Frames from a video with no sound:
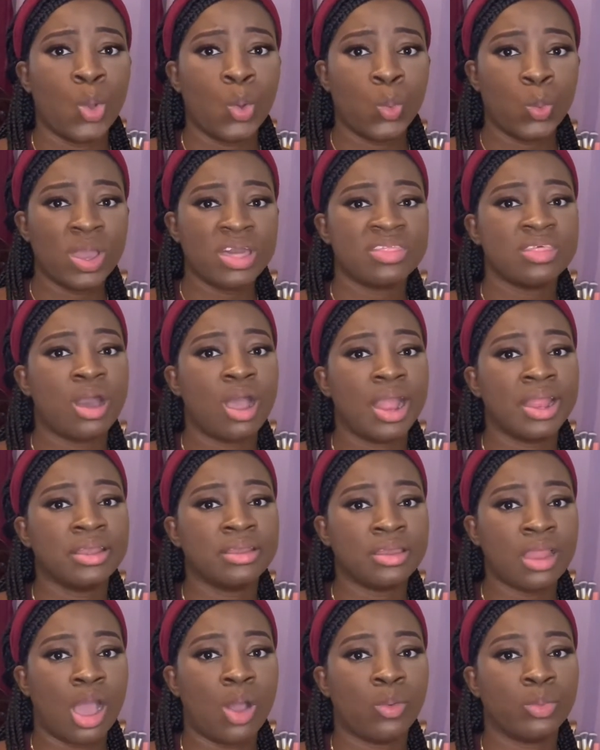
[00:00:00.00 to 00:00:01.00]
whether or
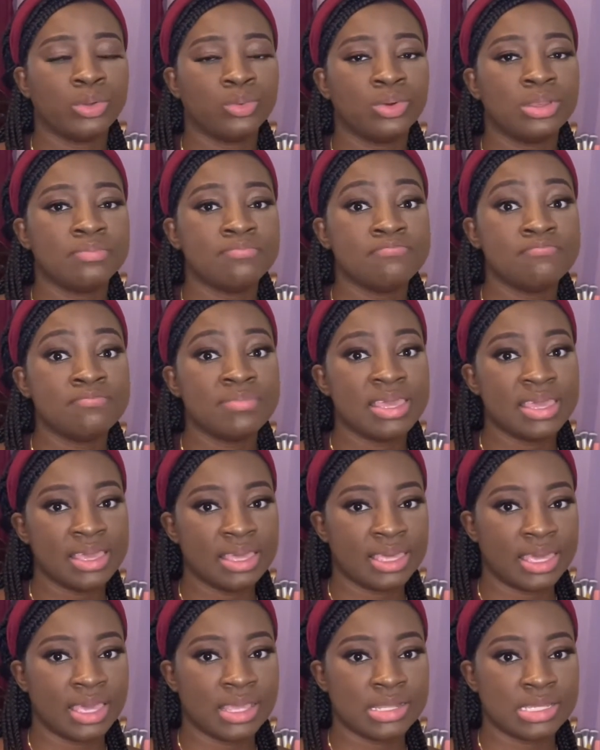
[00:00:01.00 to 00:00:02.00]
not we would
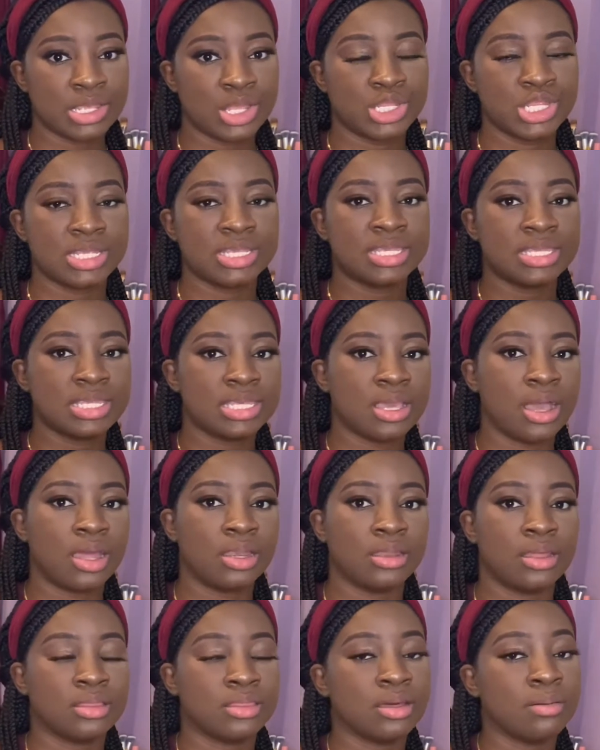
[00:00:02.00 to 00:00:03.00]
make it to see
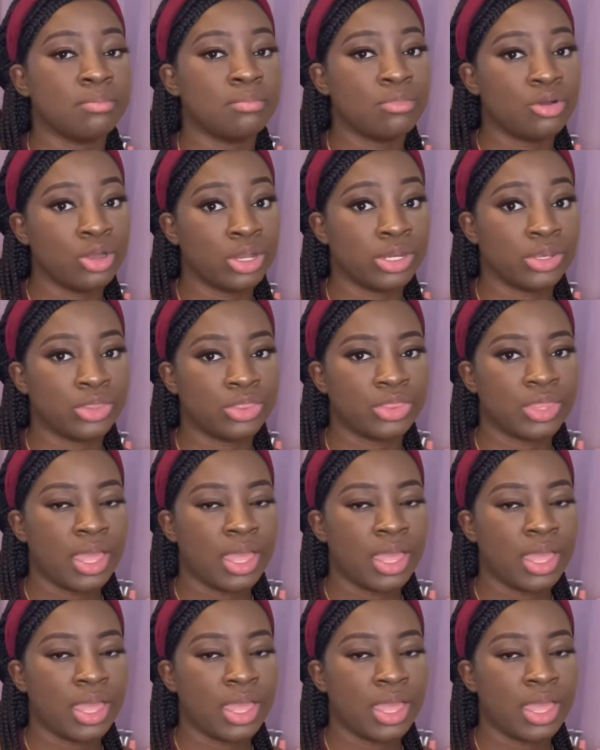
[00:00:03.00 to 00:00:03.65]
another month.